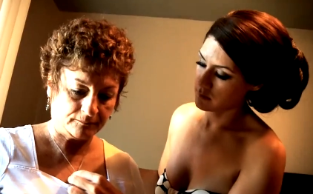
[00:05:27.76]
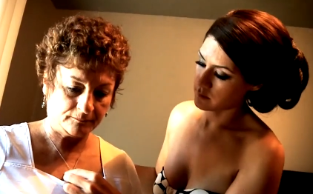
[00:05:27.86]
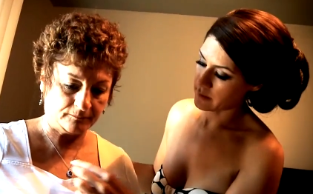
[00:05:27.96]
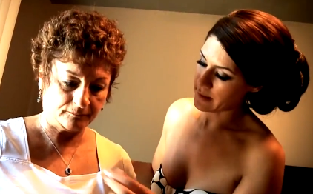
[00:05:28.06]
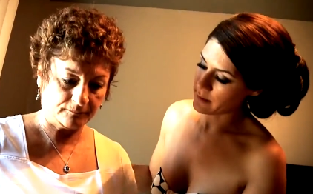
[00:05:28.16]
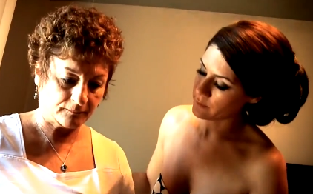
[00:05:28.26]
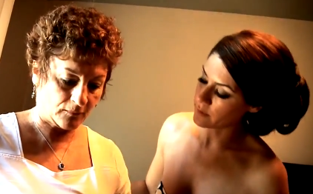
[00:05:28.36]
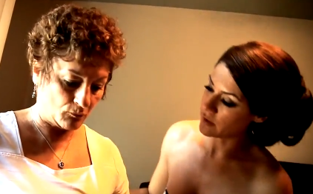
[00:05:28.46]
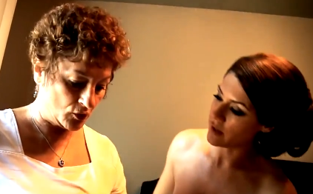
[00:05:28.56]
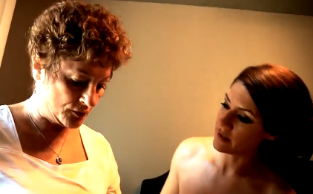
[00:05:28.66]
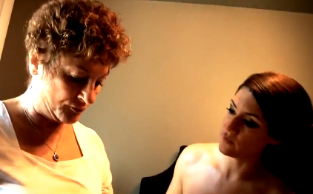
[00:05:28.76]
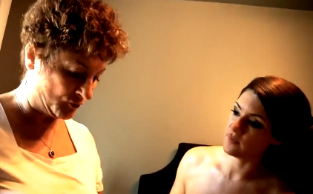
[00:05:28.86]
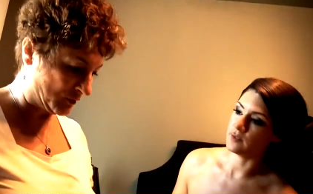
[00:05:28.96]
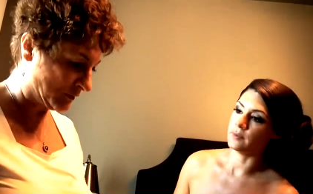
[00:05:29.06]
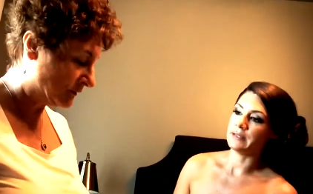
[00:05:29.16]
Speaker 1: Okay, what do you, how do you
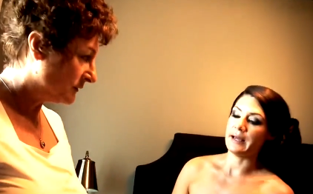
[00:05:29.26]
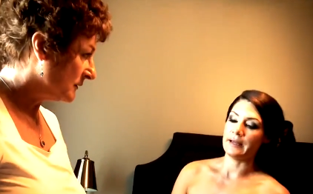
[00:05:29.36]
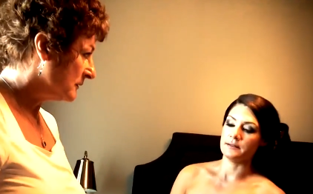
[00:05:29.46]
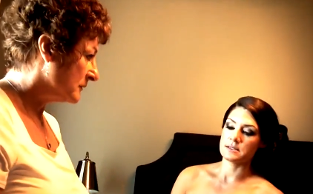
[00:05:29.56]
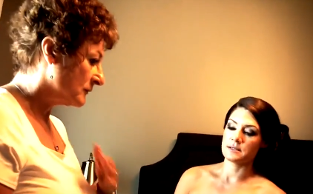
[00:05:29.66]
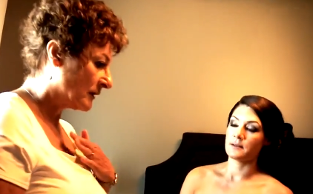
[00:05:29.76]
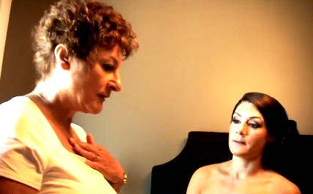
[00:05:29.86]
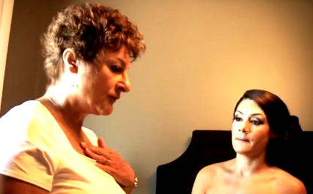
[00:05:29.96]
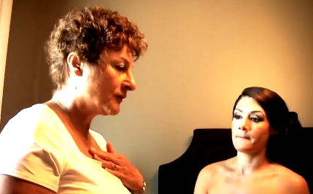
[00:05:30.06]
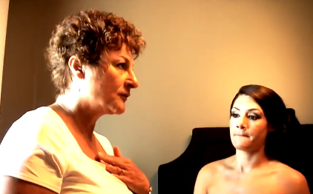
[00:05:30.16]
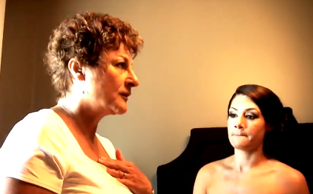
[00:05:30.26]
feel with that? It's, I feel it's